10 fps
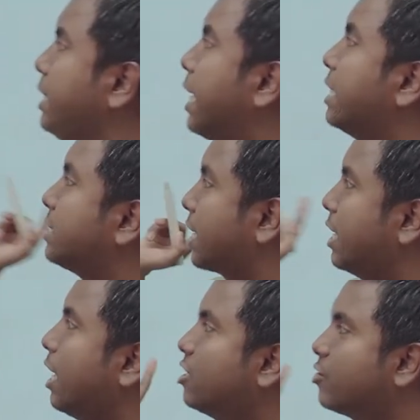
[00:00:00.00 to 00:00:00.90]
india is
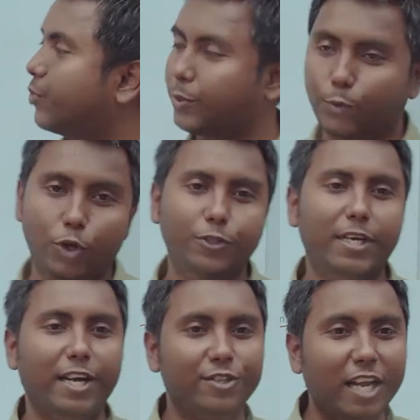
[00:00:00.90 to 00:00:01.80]
second largest fish producing
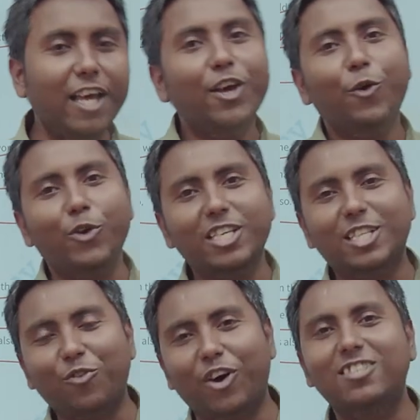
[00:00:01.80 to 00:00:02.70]
country which is
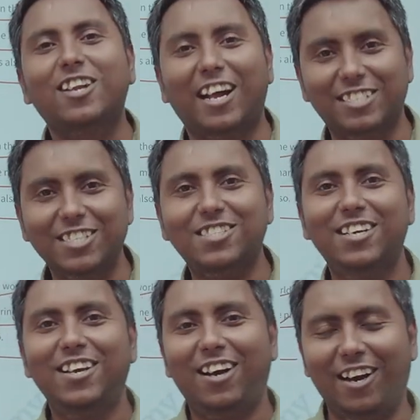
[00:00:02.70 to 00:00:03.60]
the first largest
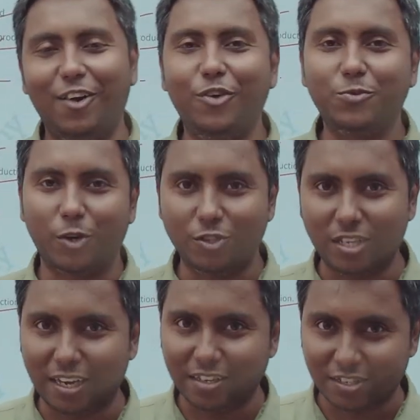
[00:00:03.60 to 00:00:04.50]
uh, fish
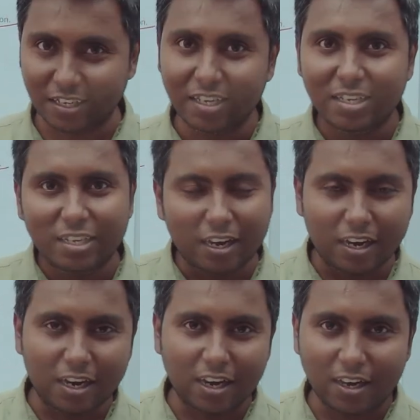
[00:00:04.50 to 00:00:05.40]
producing country
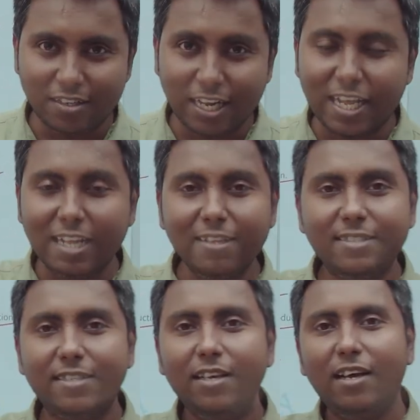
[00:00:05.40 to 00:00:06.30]
uh, none else
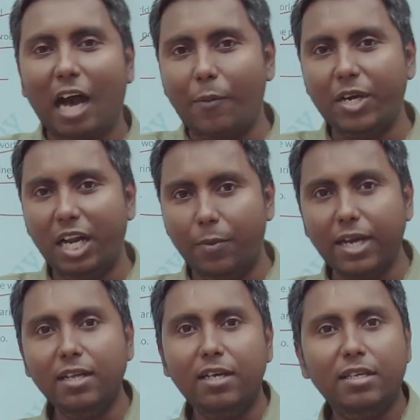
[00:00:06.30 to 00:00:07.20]
our neighbor
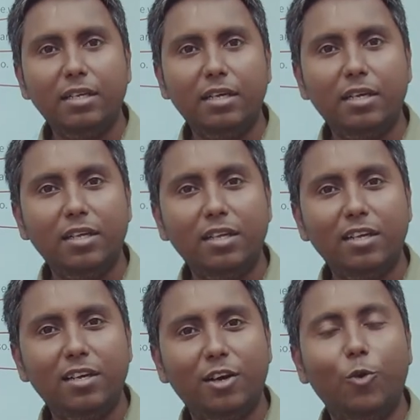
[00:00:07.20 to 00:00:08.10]

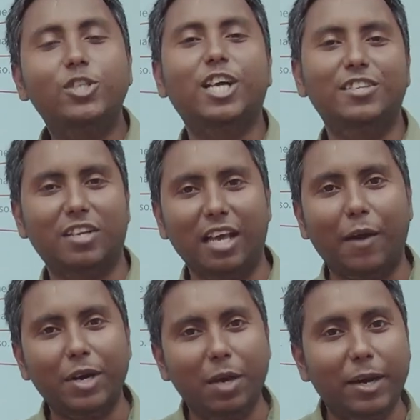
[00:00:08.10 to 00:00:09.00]
which country
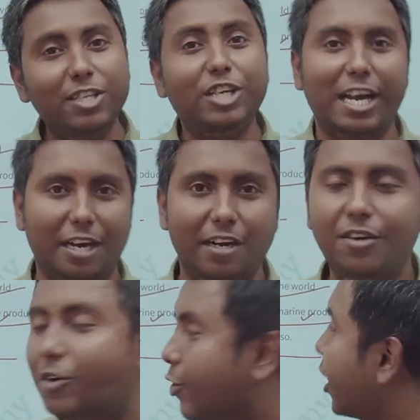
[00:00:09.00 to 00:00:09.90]
our neighbor china
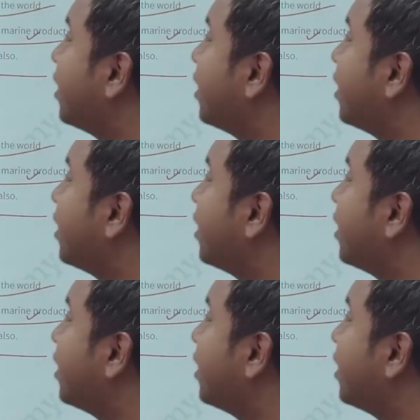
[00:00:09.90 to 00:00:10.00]
okay